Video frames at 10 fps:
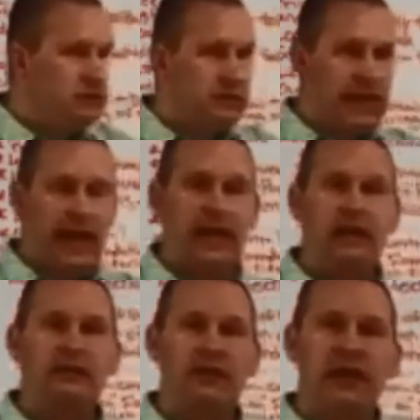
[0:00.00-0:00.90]

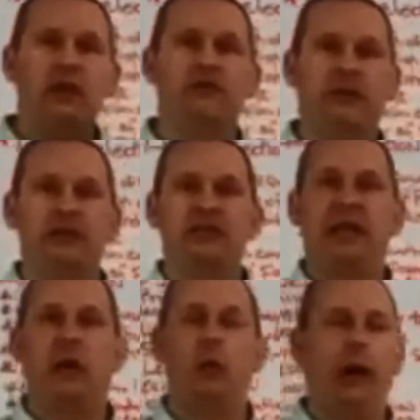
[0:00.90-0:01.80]
today, thank you for
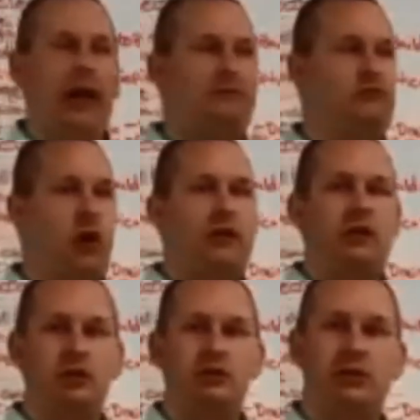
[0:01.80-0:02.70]
listening. What I've tried
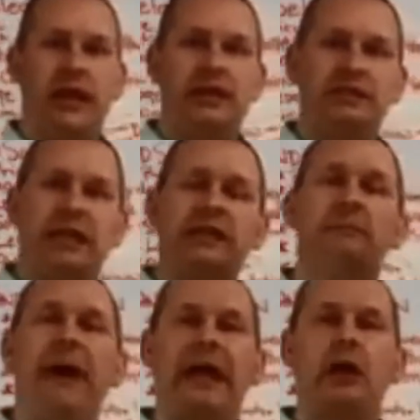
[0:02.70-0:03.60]
to do today is take the
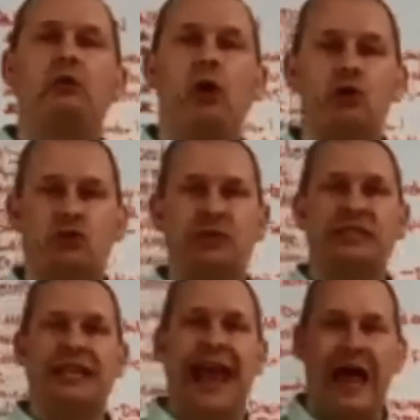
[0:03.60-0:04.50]
bag of
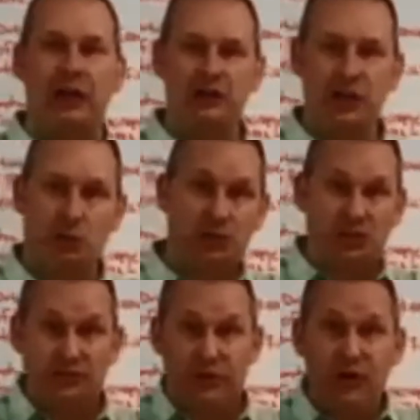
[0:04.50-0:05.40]
groceries analogy, which
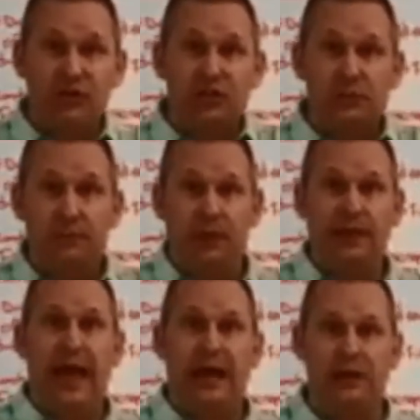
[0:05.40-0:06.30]
is a very simple
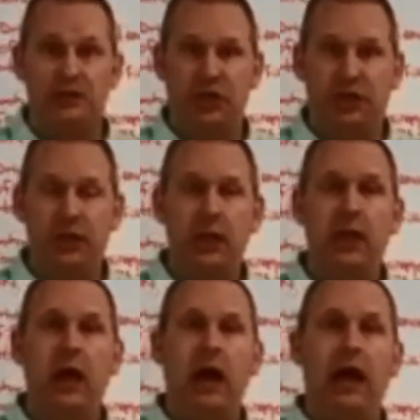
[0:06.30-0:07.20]
analogy.
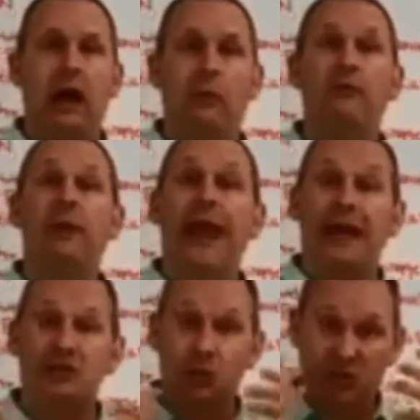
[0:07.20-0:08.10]
We've been
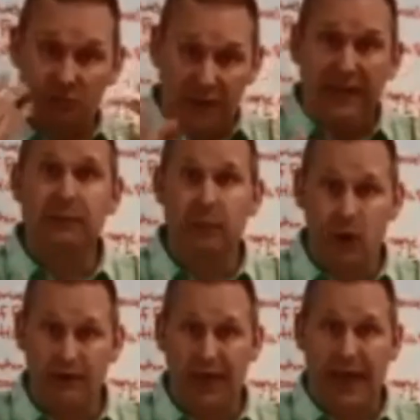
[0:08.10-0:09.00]
asked to expand
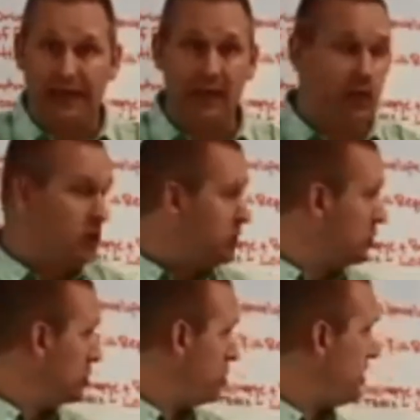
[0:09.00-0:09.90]
upon that
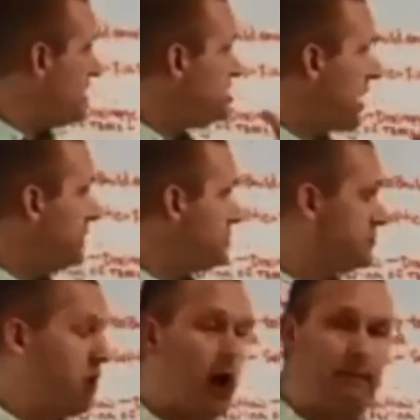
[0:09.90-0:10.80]
to these types
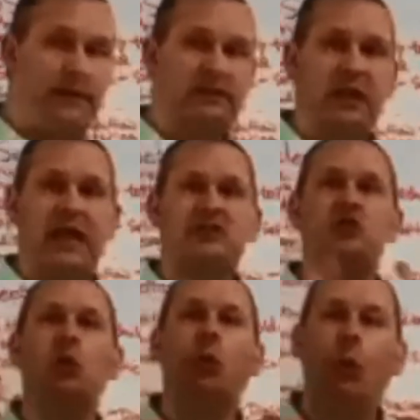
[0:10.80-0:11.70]
of topics as
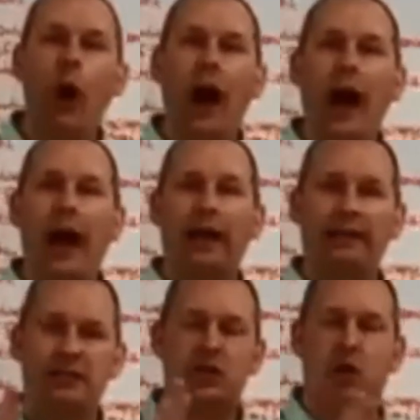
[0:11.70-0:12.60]
to why
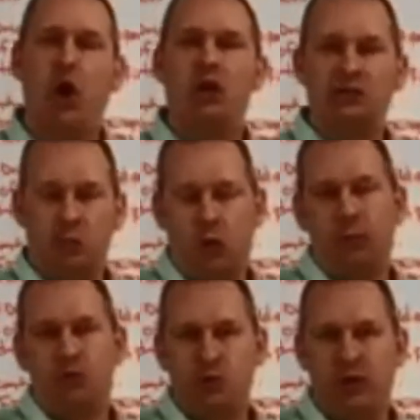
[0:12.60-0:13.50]
does it cost more
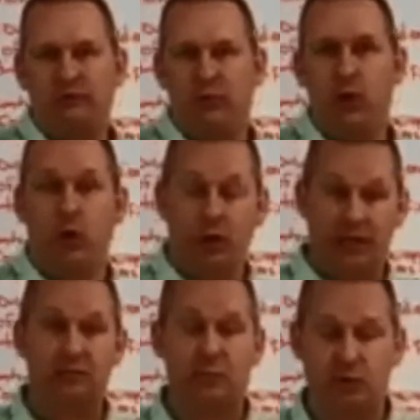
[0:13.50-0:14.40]
per square foot or
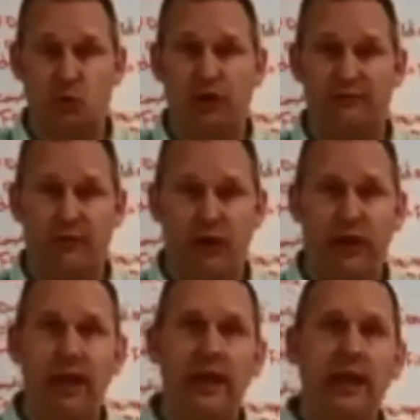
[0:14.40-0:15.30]
less per square foot,